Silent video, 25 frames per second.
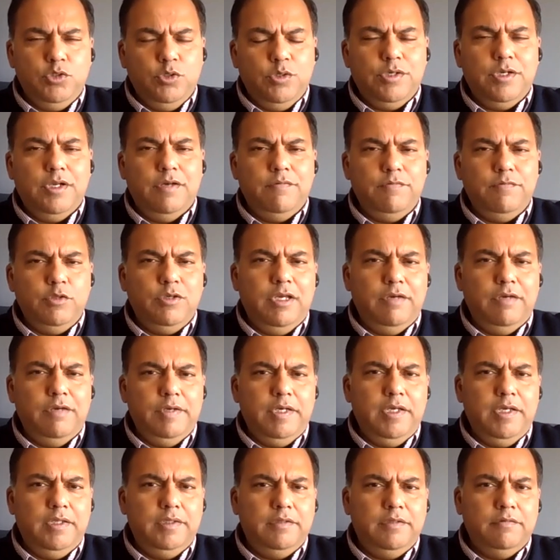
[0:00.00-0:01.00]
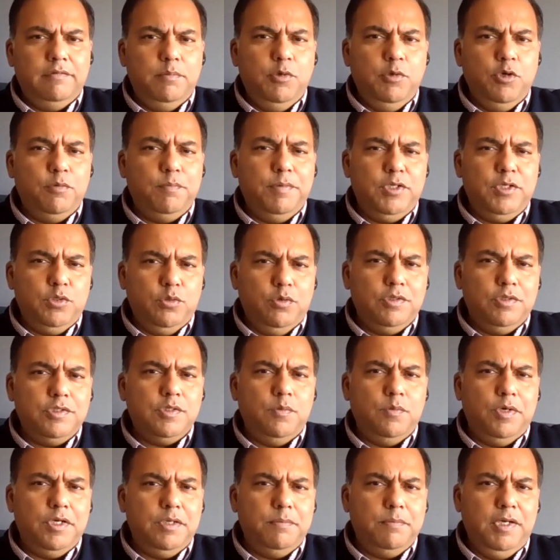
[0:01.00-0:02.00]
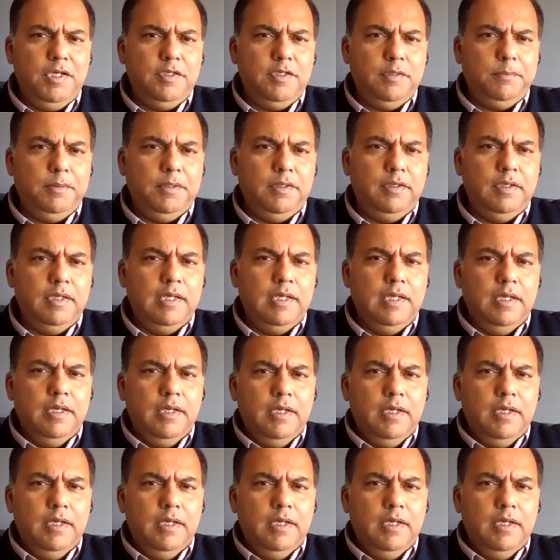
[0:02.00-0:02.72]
sure enough you'll have a health of a book but you also want a multiple